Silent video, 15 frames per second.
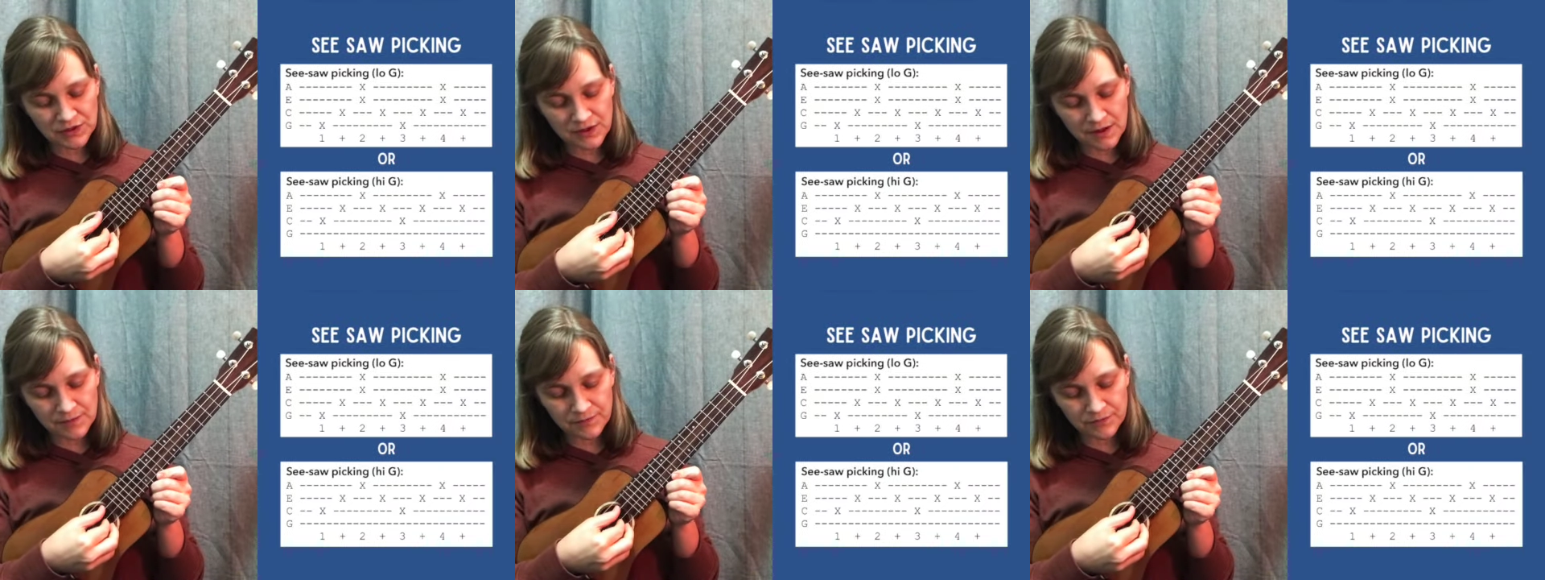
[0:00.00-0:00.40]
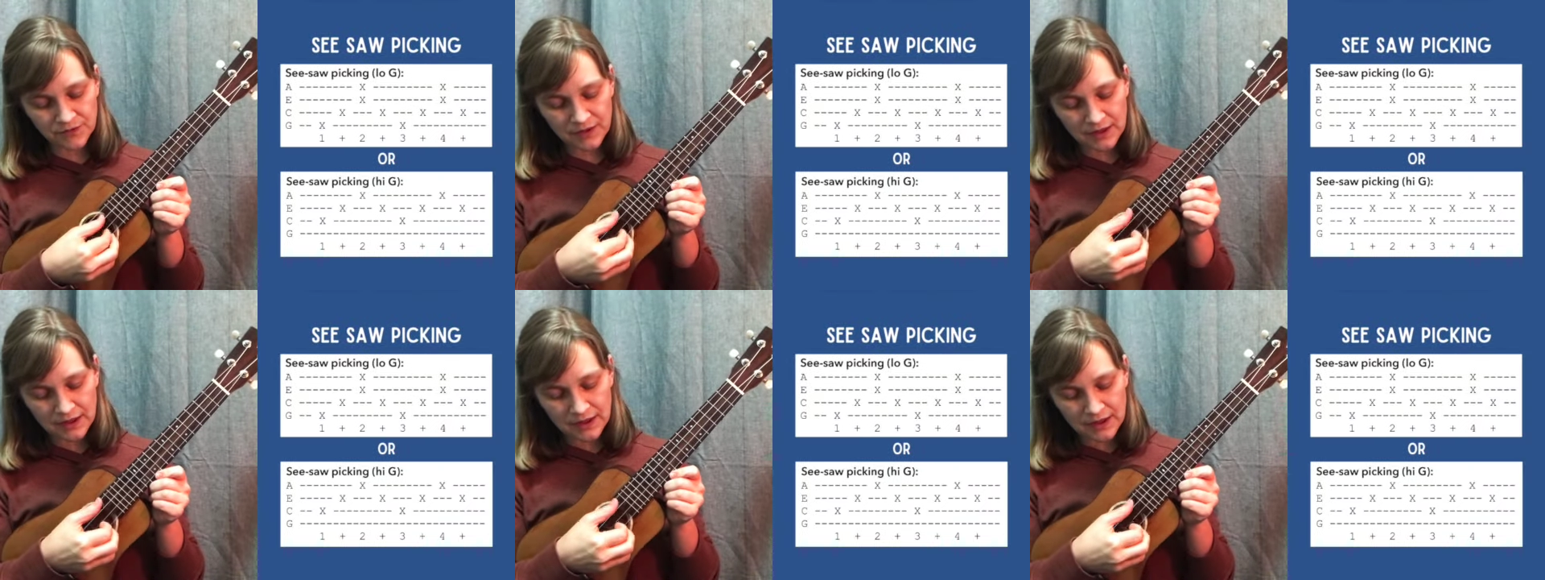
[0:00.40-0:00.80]

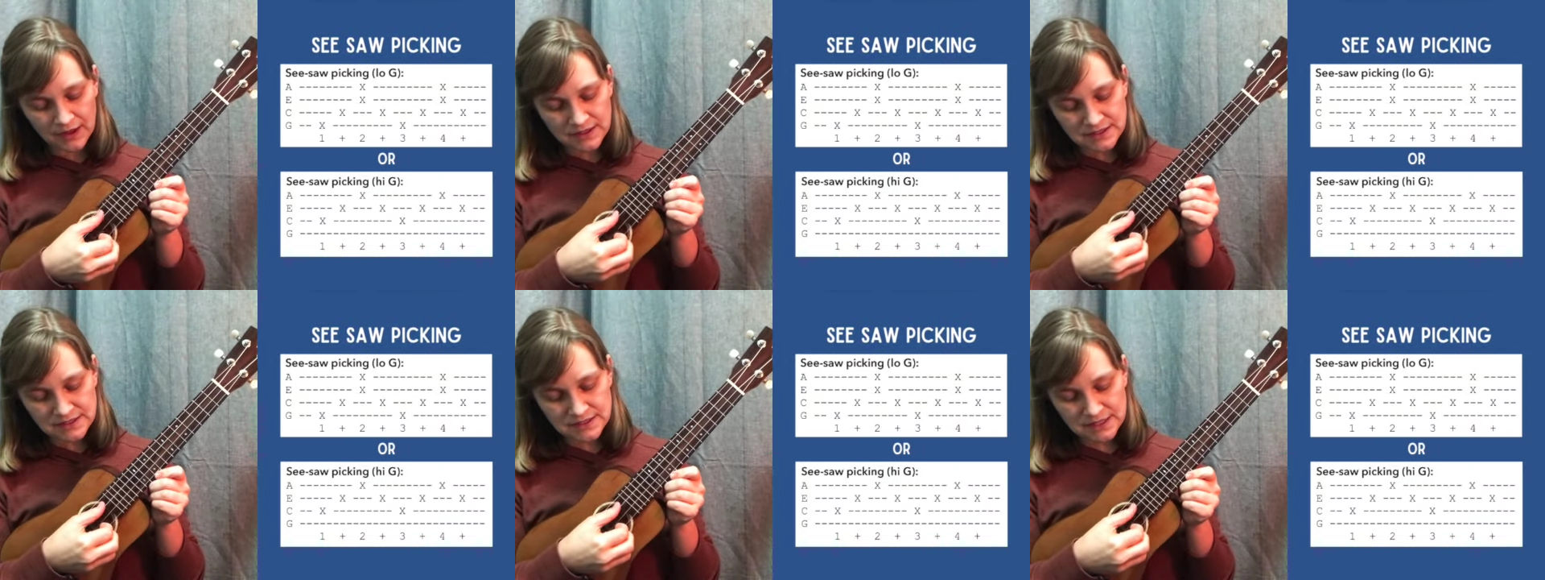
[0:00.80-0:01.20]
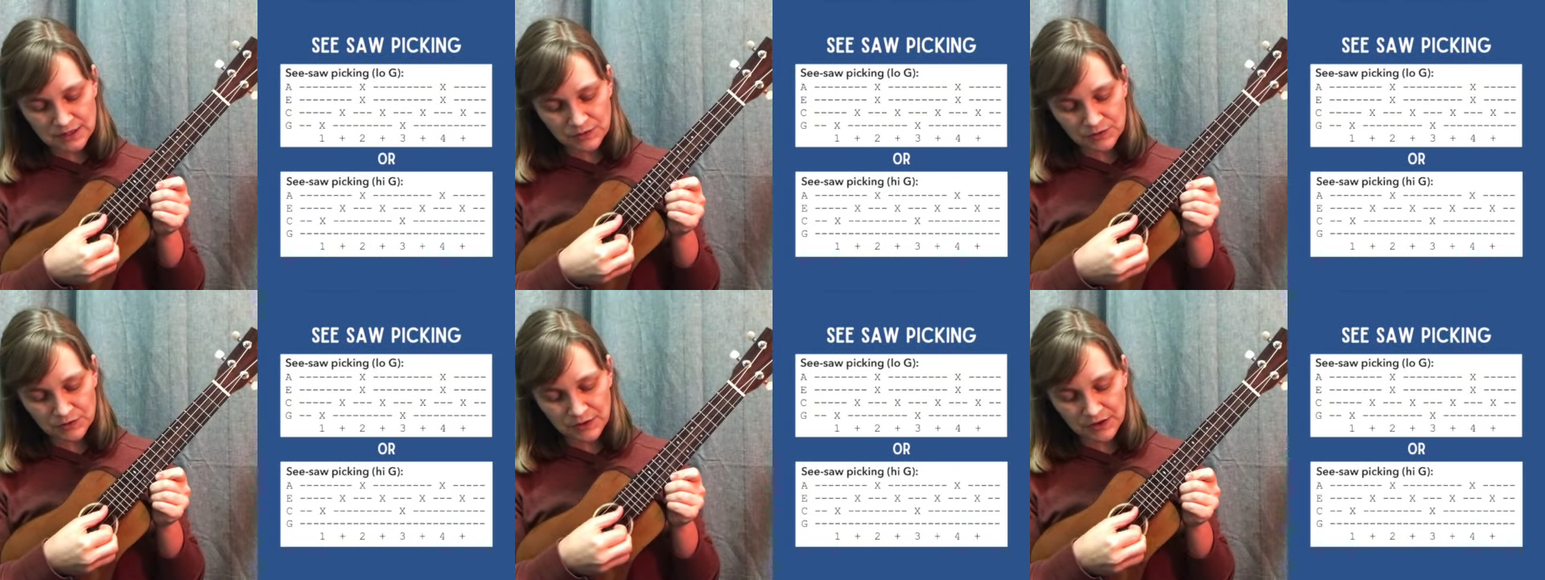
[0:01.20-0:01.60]
thumb, C
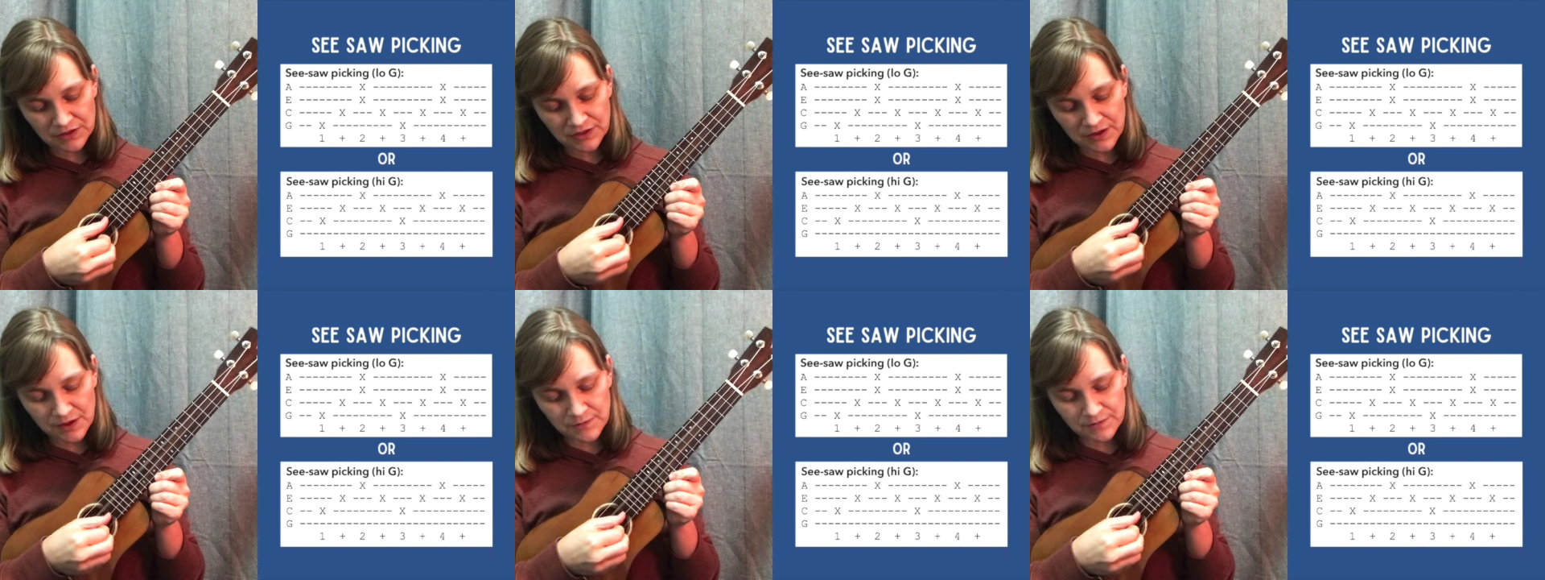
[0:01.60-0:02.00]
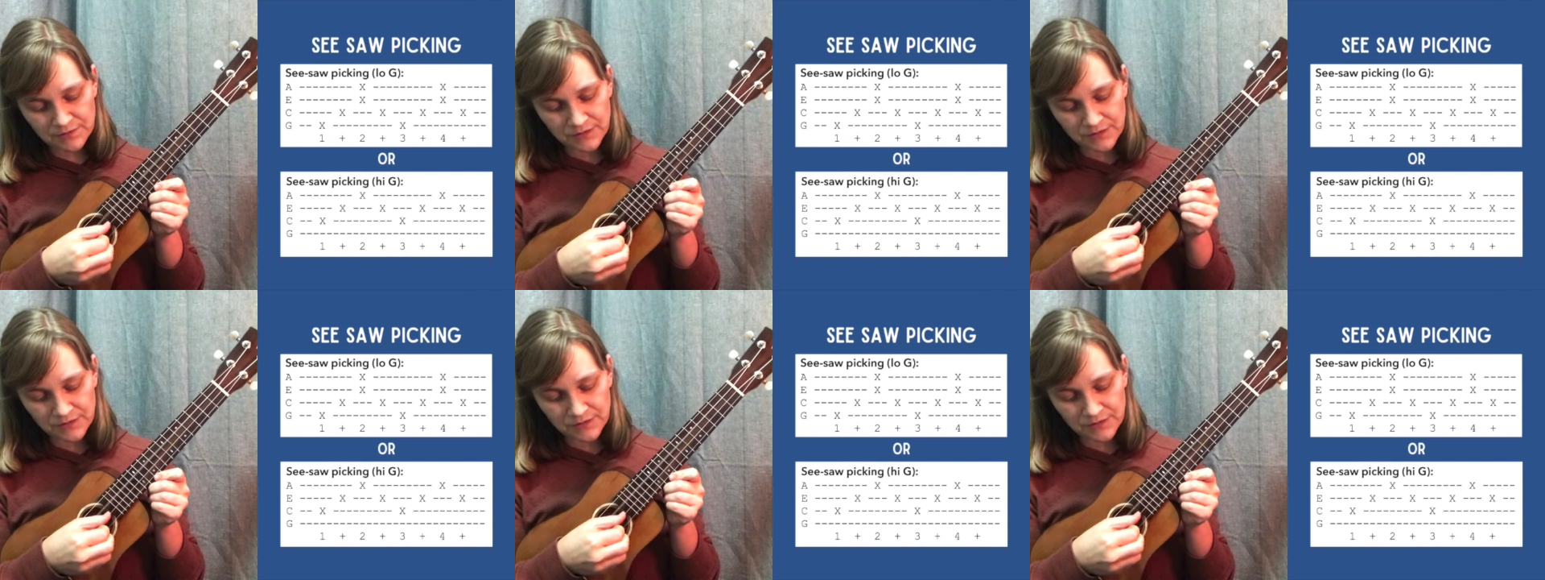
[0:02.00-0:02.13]
with my thumb,